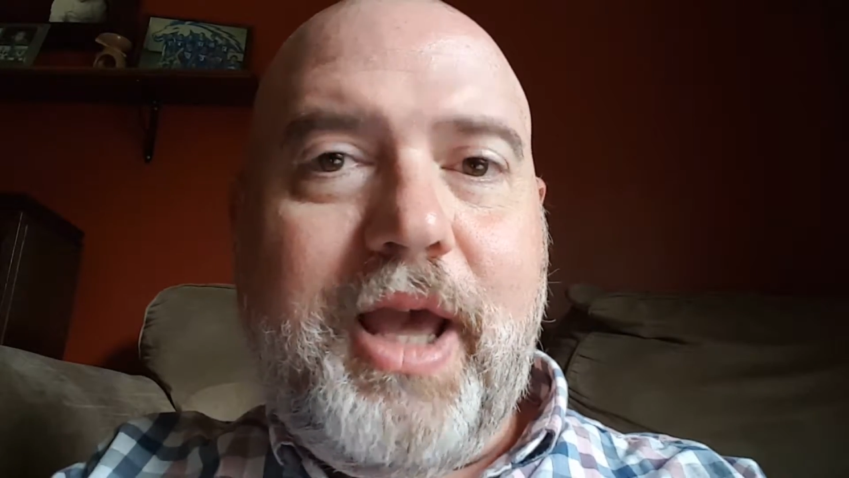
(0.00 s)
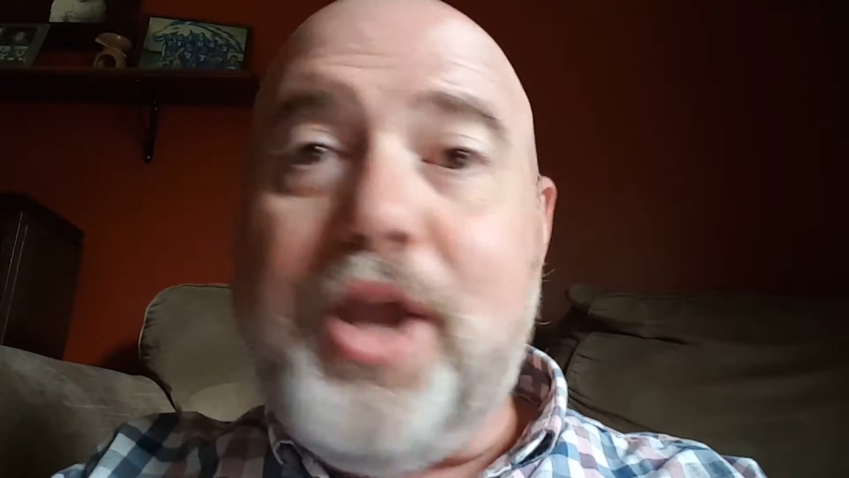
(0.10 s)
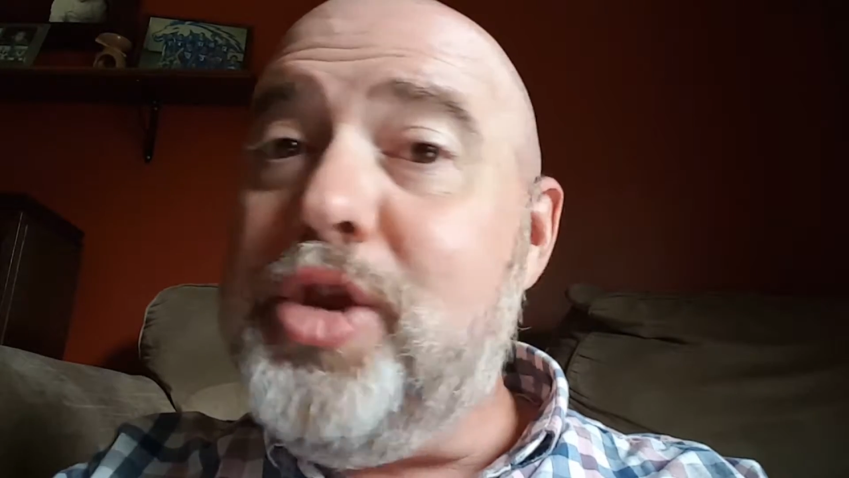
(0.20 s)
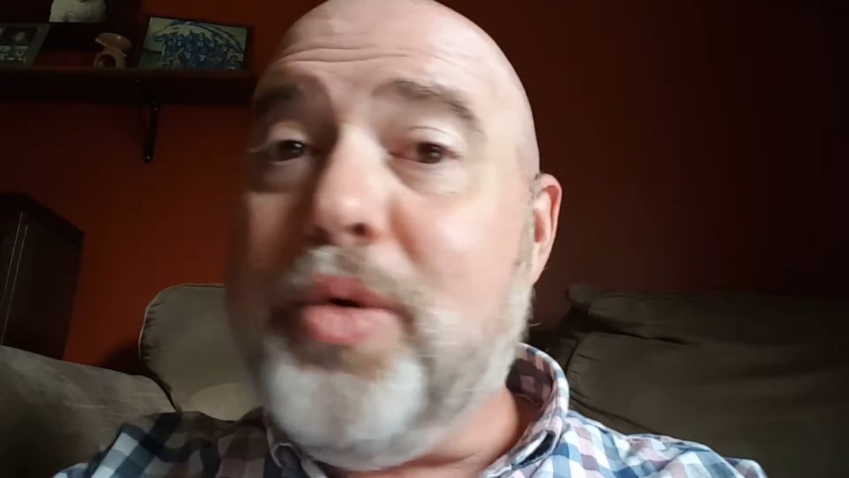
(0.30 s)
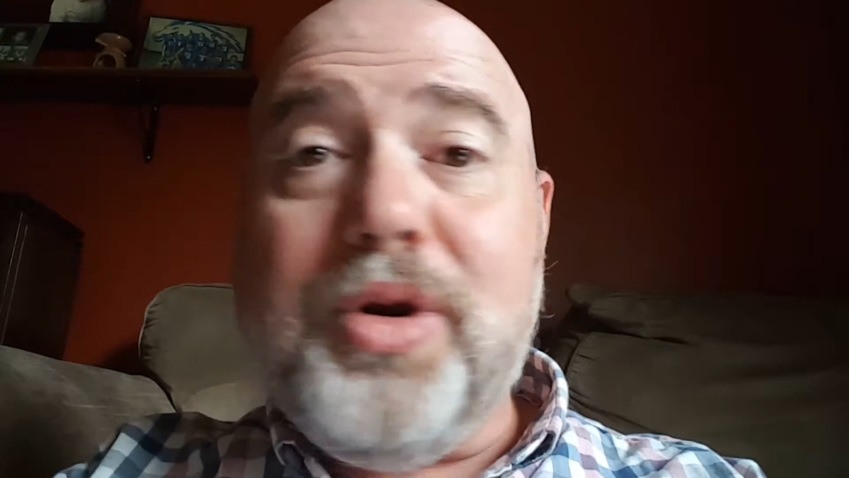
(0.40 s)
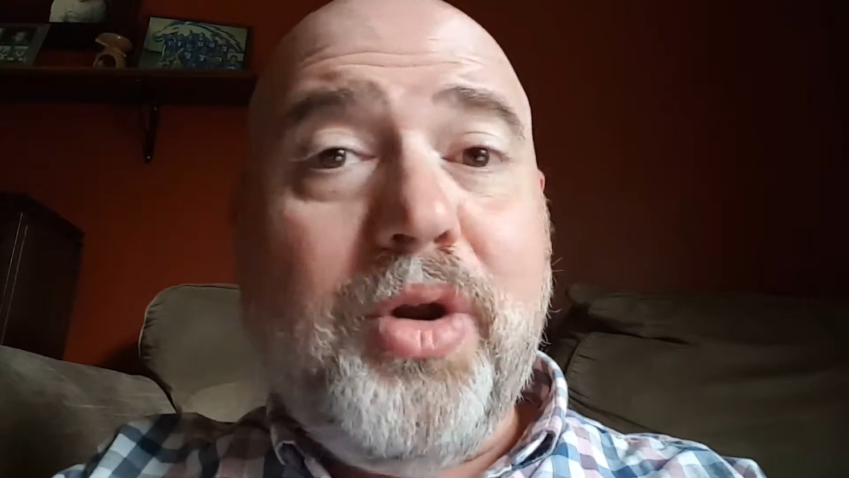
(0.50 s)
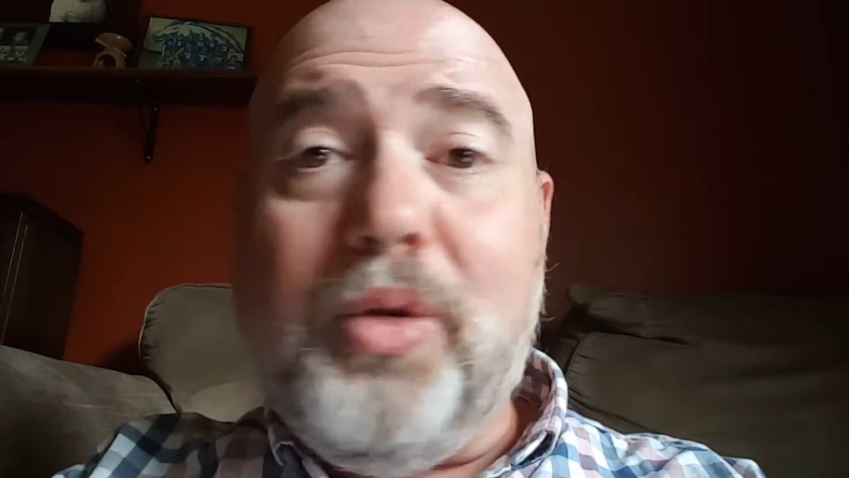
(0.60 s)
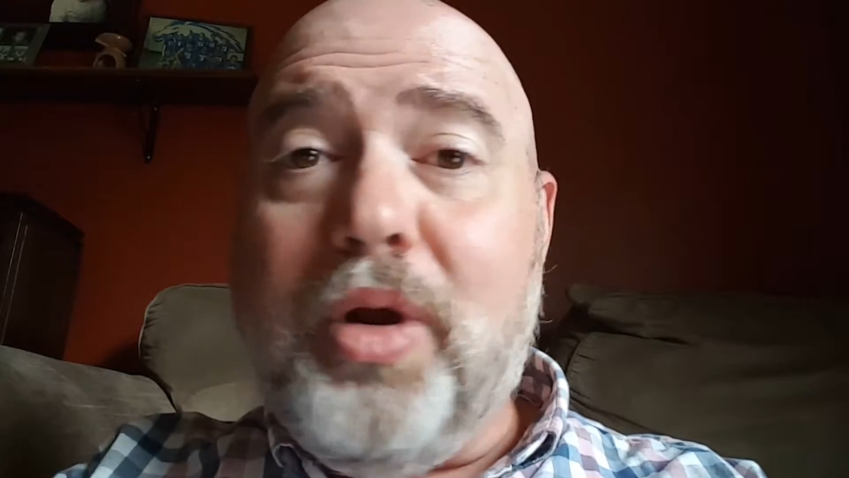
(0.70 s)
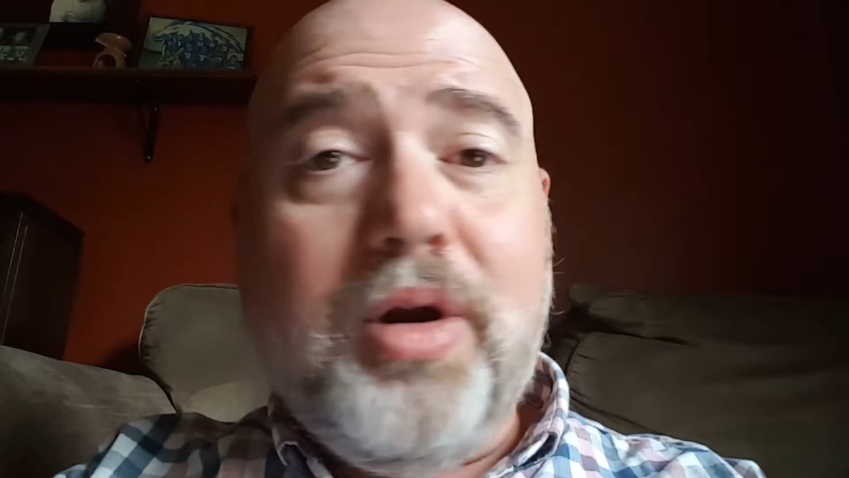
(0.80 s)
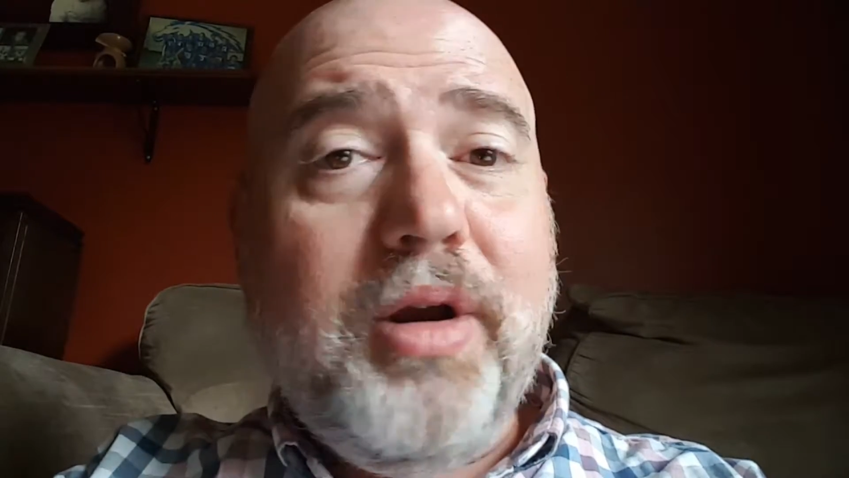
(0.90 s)
and you are no
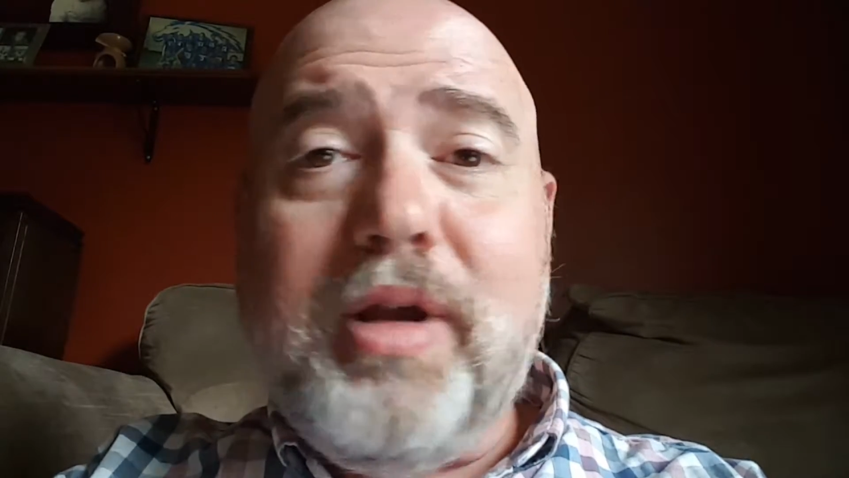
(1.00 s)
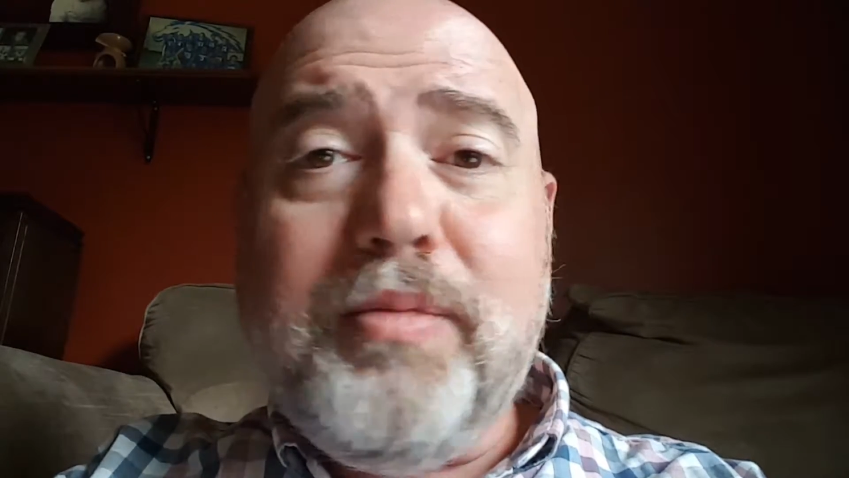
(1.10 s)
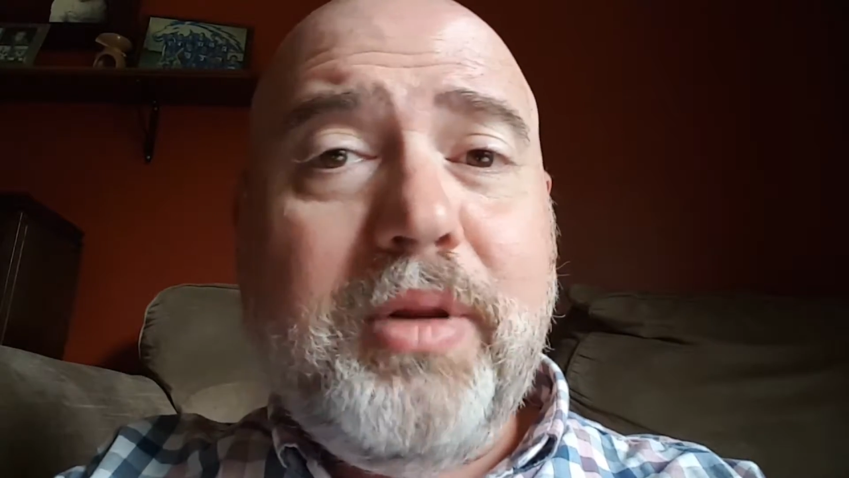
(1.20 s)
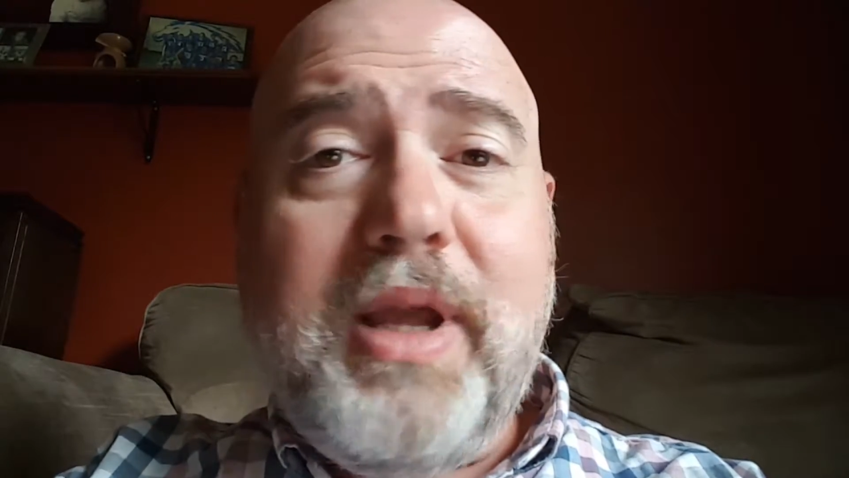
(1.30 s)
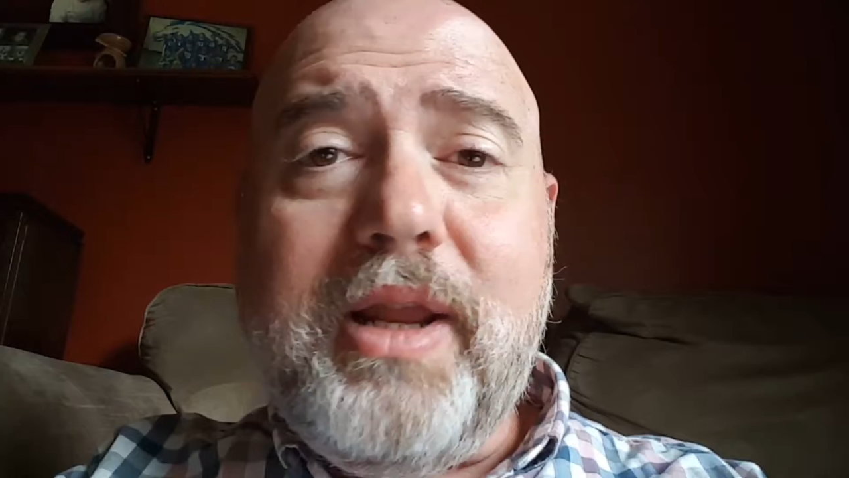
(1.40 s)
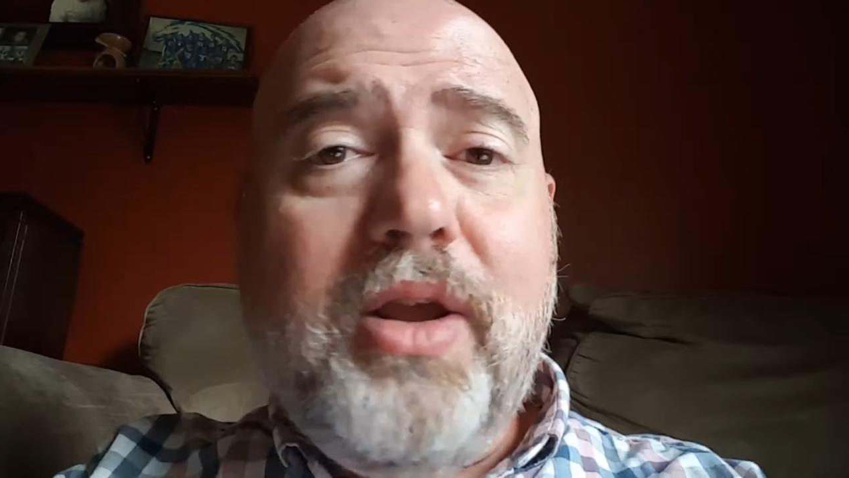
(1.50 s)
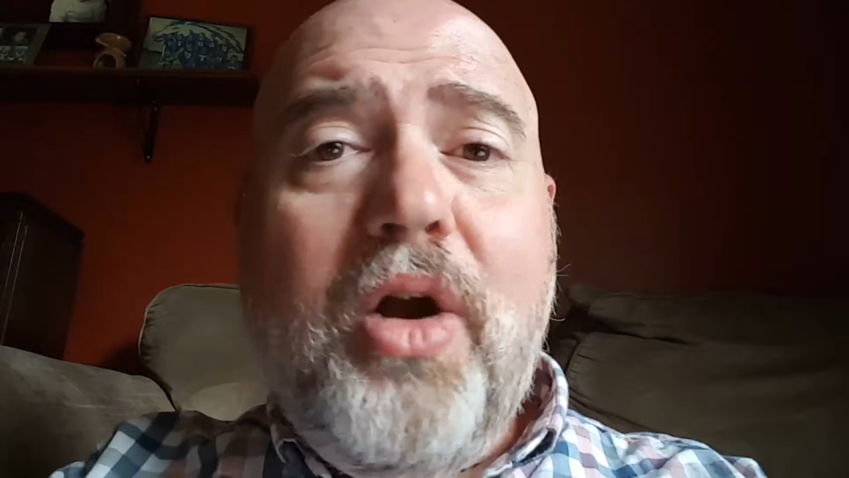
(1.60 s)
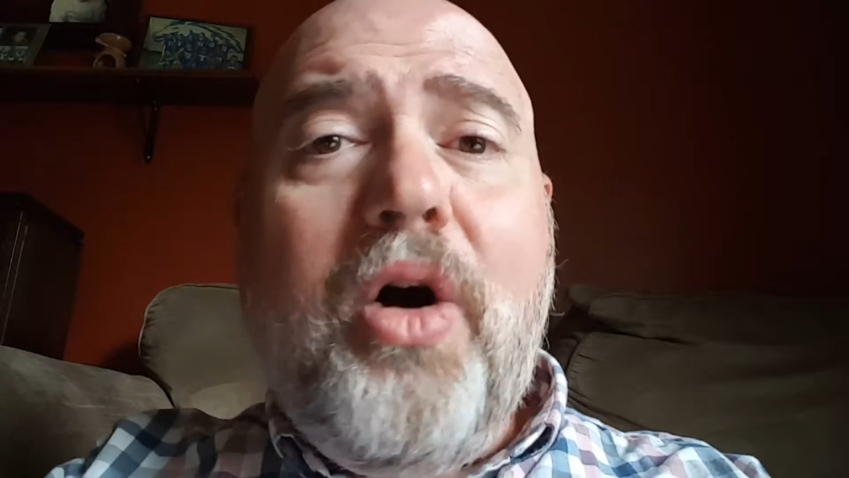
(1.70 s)
longer complete.